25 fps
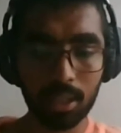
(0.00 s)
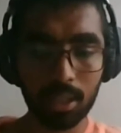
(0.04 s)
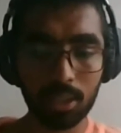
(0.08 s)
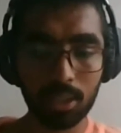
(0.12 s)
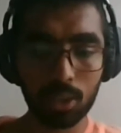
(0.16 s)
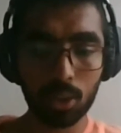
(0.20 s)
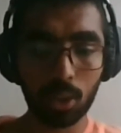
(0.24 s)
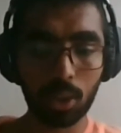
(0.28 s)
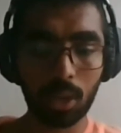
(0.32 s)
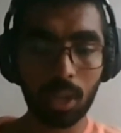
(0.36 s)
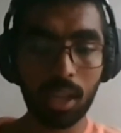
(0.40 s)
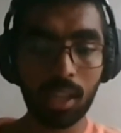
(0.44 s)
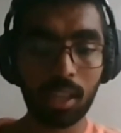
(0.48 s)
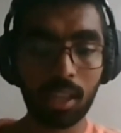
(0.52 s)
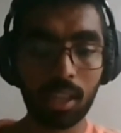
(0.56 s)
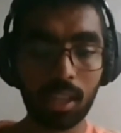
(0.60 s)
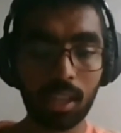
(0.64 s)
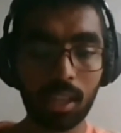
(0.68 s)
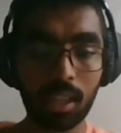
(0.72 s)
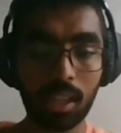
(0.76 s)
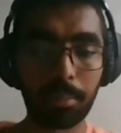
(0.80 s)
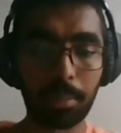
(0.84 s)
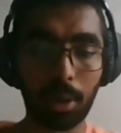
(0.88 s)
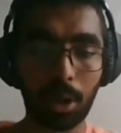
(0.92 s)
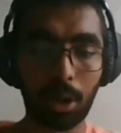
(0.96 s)
So
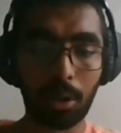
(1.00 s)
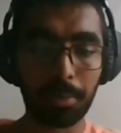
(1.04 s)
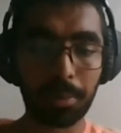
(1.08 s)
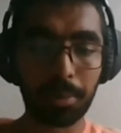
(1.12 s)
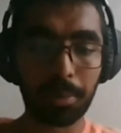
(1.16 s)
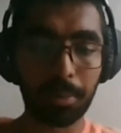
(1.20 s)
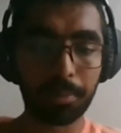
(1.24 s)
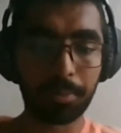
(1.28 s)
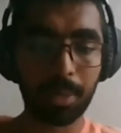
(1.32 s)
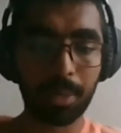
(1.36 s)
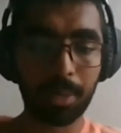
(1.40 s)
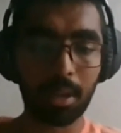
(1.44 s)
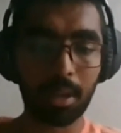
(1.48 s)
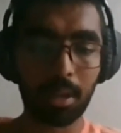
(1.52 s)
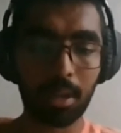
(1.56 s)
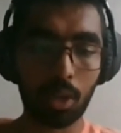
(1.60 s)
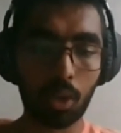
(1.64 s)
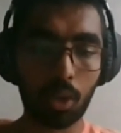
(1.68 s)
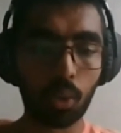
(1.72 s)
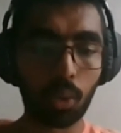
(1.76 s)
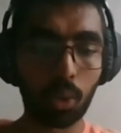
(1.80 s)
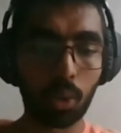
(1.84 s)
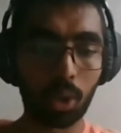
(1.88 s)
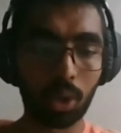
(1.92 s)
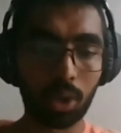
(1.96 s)
taking a problem that
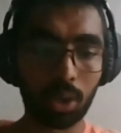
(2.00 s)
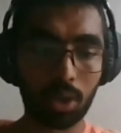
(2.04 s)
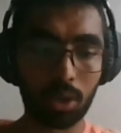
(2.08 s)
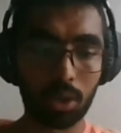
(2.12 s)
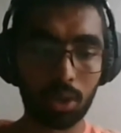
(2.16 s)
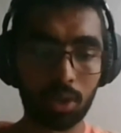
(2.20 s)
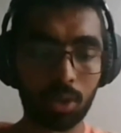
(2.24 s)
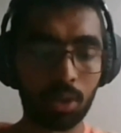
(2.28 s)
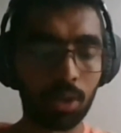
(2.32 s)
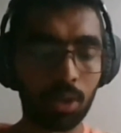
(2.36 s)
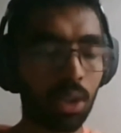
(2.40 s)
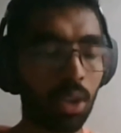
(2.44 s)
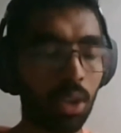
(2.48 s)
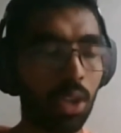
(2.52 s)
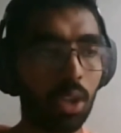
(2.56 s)
you want to